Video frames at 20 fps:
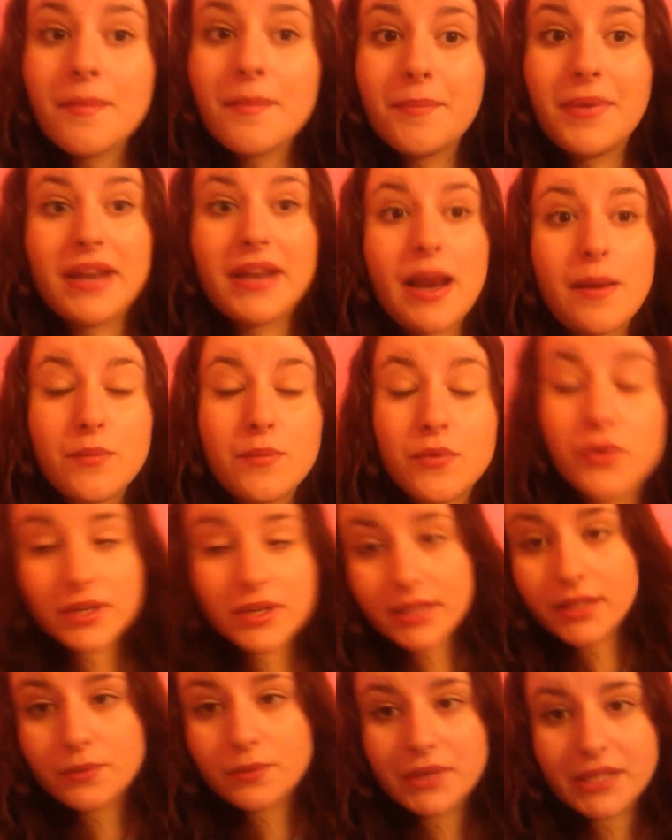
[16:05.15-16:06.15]
But I'm
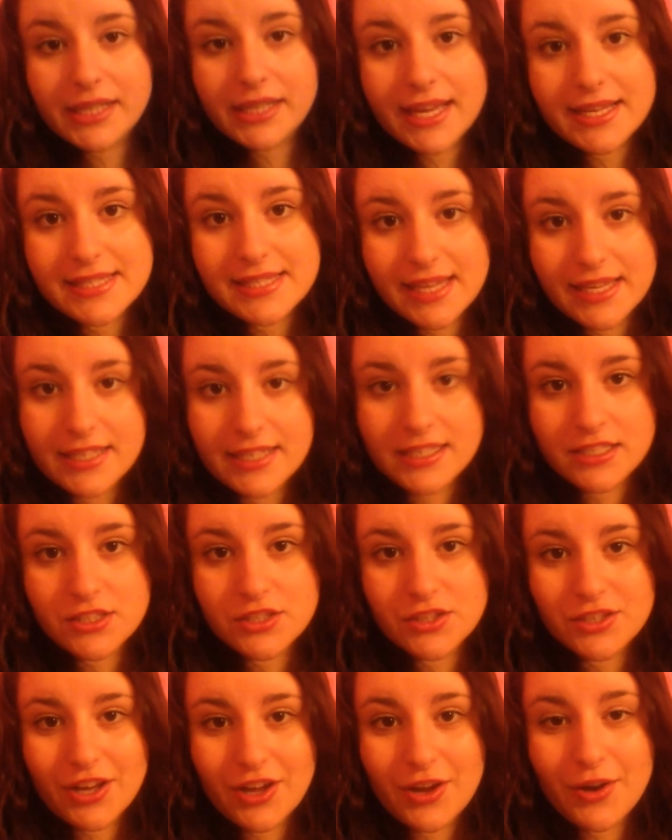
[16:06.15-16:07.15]
really, really excited
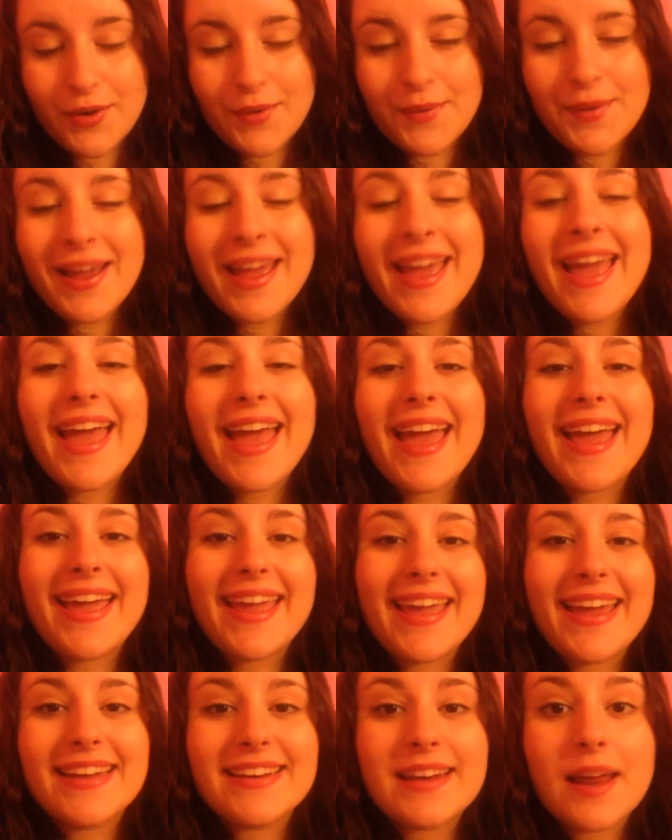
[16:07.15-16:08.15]
to go,
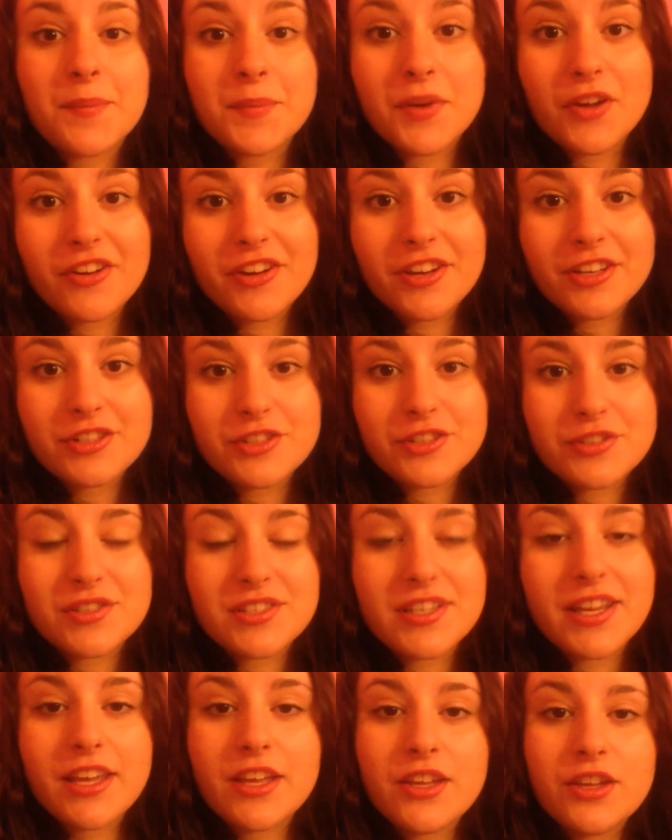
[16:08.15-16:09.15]
and I'm going to
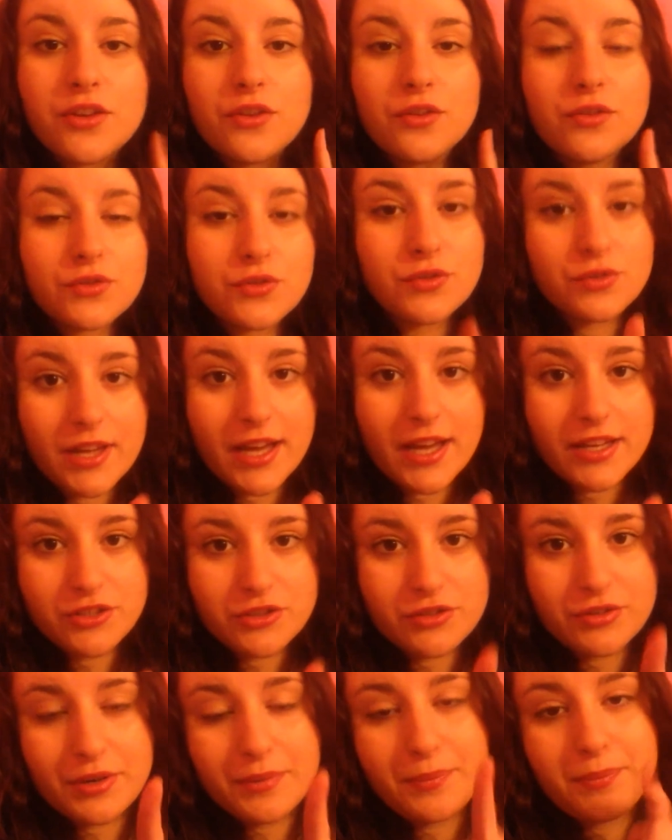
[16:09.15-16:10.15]
take you to that
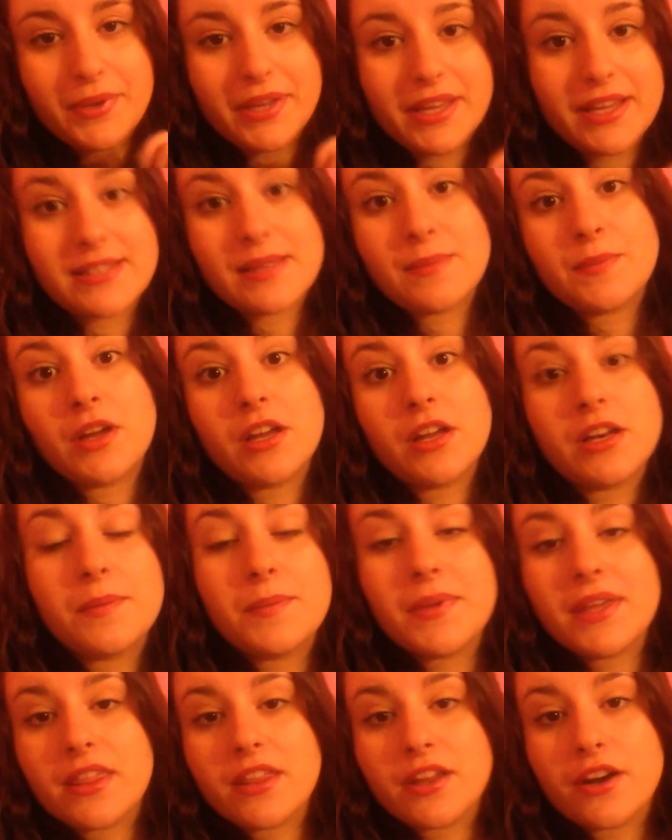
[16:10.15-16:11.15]
trip because I'm gonna
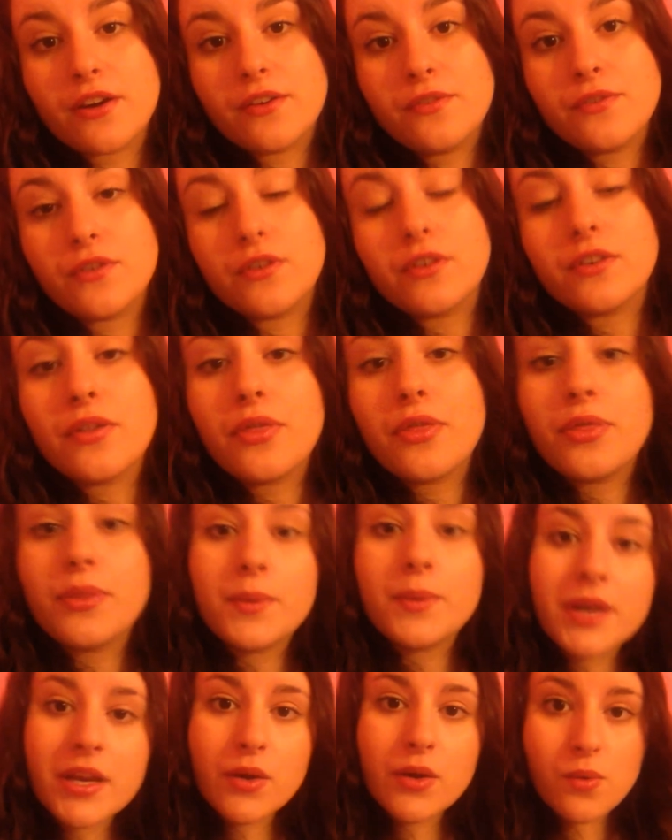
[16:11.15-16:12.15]
be there for
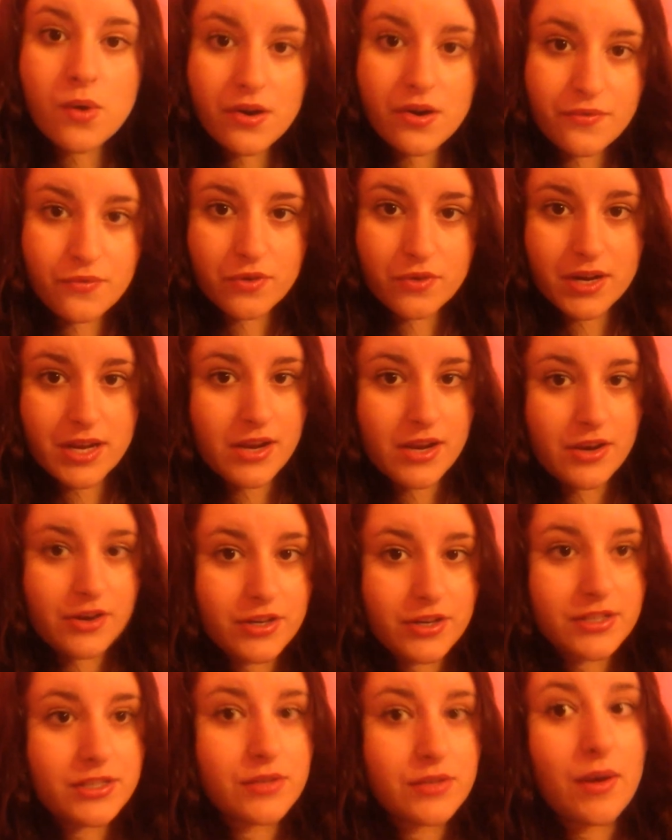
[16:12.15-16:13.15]
3 or 4
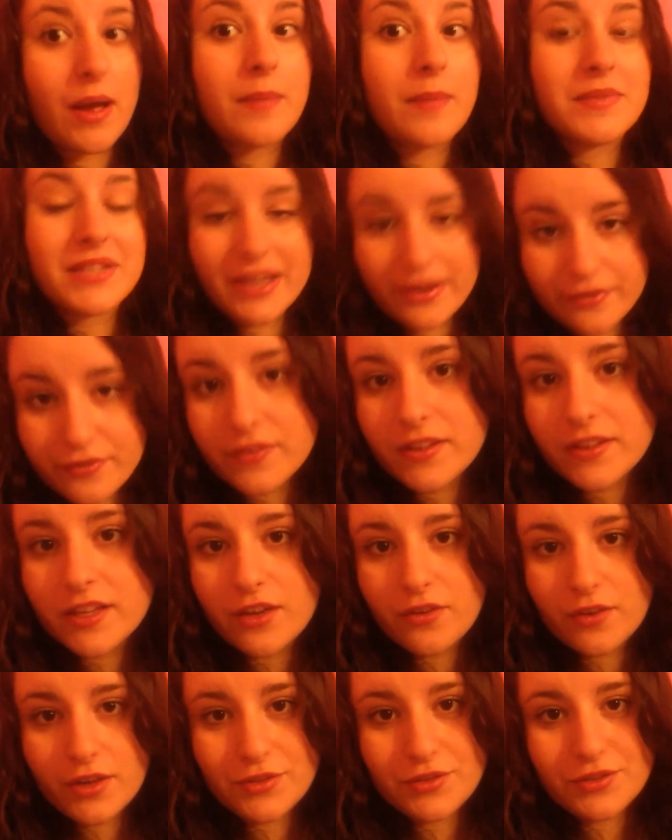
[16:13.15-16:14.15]
years, so I'm
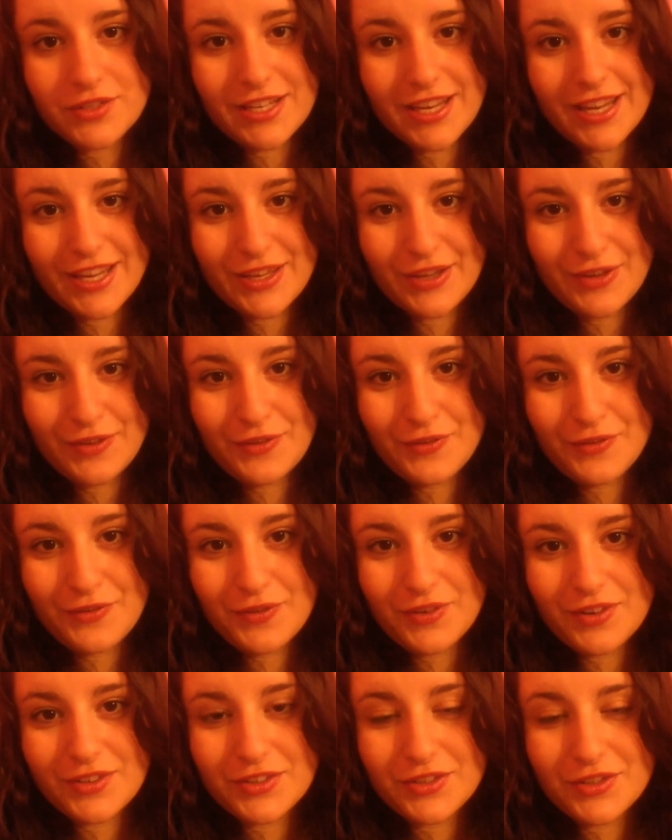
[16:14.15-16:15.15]
definitely going to take you
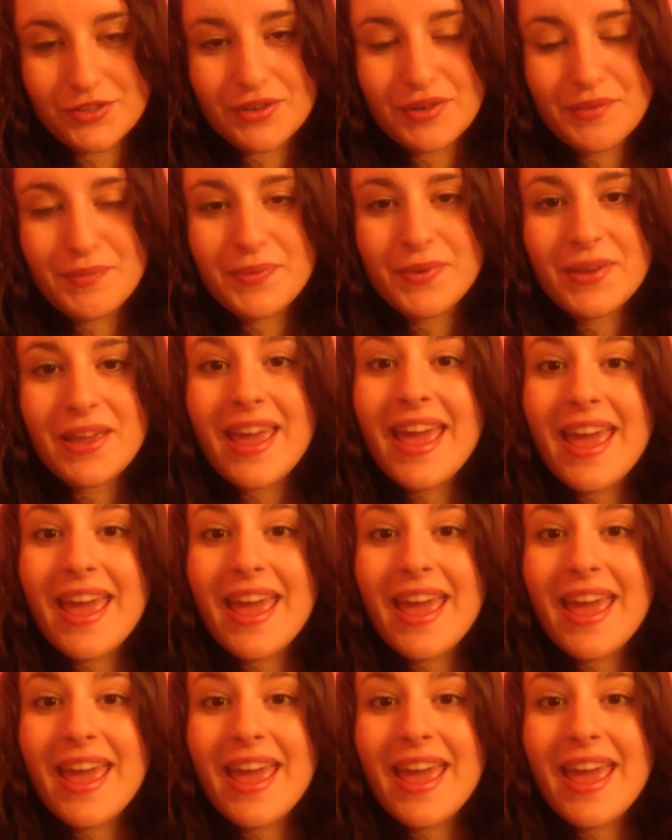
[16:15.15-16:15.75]
for the trip.